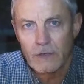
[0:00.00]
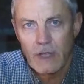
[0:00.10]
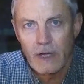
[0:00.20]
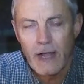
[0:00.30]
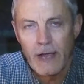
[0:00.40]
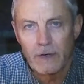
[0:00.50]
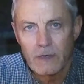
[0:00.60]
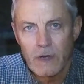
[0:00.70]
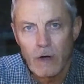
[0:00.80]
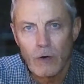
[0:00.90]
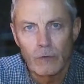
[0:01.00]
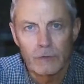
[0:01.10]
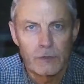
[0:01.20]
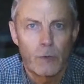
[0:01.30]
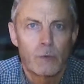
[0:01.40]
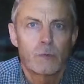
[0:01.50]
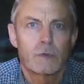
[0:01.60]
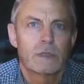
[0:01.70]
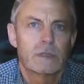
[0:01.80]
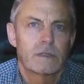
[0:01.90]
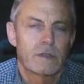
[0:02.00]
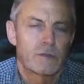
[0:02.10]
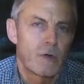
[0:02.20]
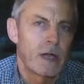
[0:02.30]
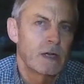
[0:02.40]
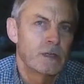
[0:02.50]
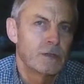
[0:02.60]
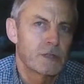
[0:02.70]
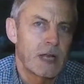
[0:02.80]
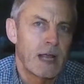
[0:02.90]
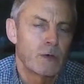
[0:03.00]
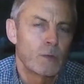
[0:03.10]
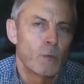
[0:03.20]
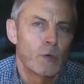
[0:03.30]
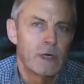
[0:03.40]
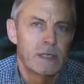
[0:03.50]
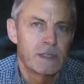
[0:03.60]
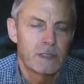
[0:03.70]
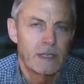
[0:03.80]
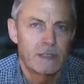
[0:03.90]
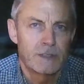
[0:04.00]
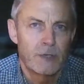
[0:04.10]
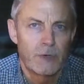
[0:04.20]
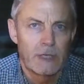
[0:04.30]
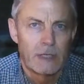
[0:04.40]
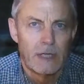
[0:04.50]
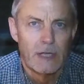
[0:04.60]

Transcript: are a lot higher than our own, so try to understand what it is that he's doing.